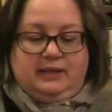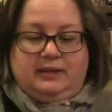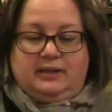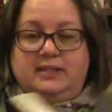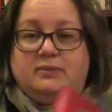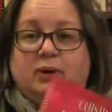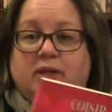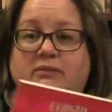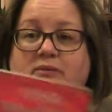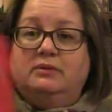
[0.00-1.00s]
this
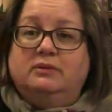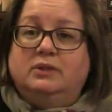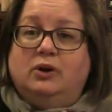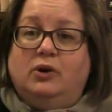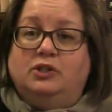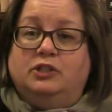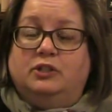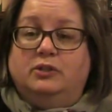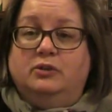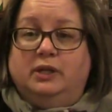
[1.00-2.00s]
one,
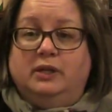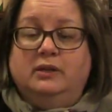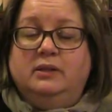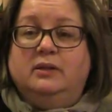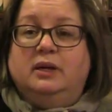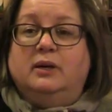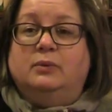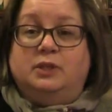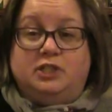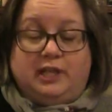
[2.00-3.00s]
Caution Gunna,
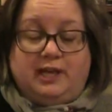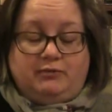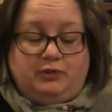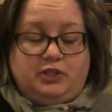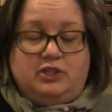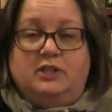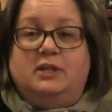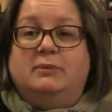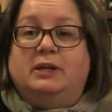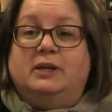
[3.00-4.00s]
which again featured in
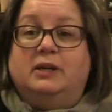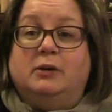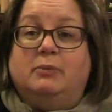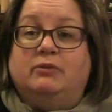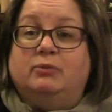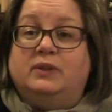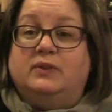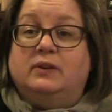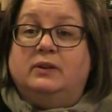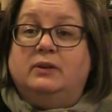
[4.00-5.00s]
Crimecan a couple of weeks
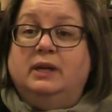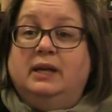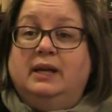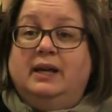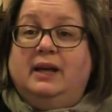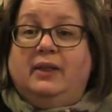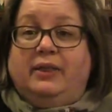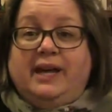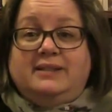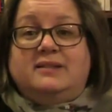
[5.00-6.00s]
ago,
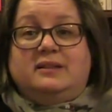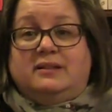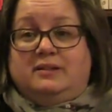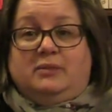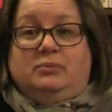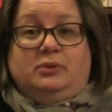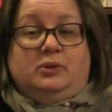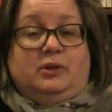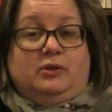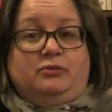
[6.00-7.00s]
that's an example
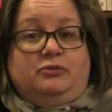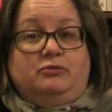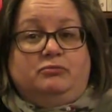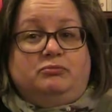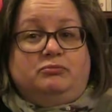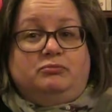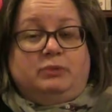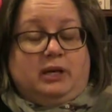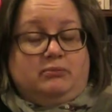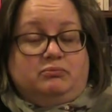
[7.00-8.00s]
of
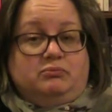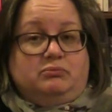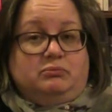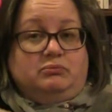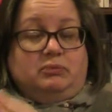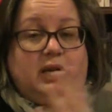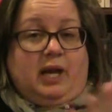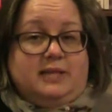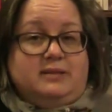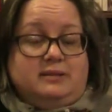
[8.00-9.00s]

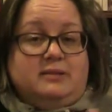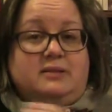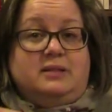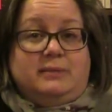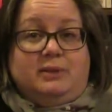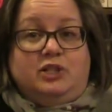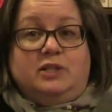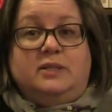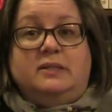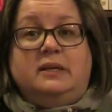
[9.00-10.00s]
licensed
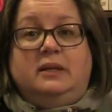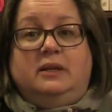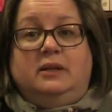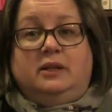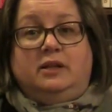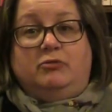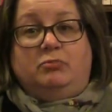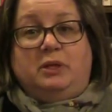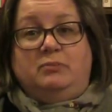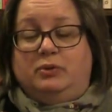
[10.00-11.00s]
images that have
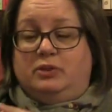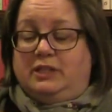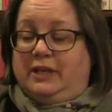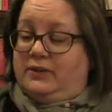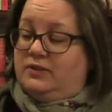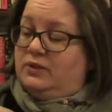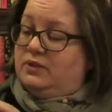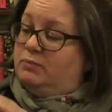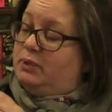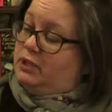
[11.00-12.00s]
been put together. So there's
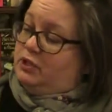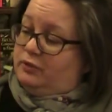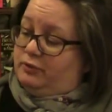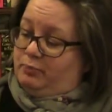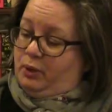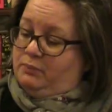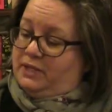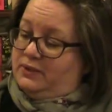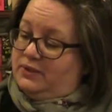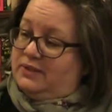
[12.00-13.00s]
a picture of a bombed
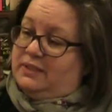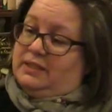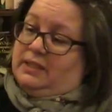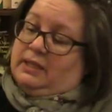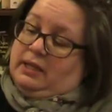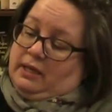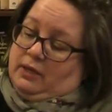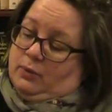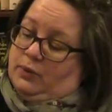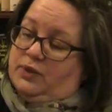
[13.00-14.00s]
out city
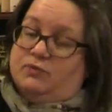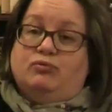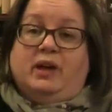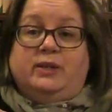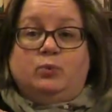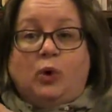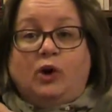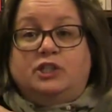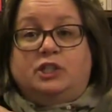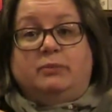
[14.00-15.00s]
with this red
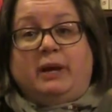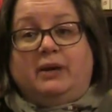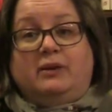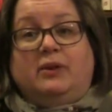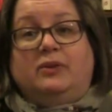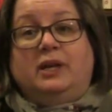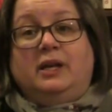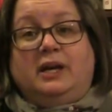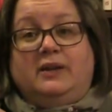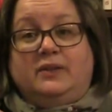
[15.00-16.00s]
wash in the background,
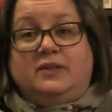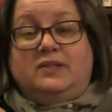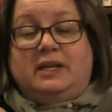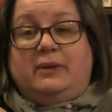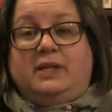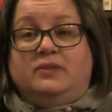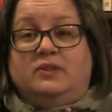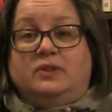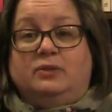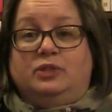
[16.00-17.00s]
and then the silhouette of the
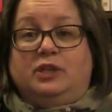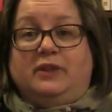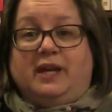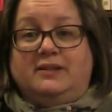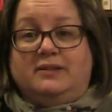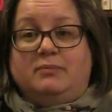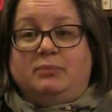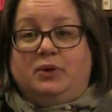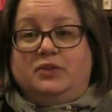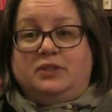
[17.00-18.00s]
soldier, and that's
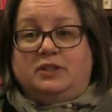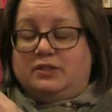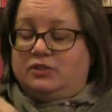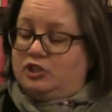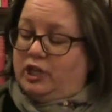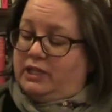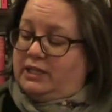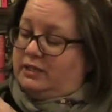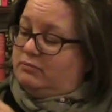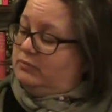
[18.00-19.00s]
embossed in this shiny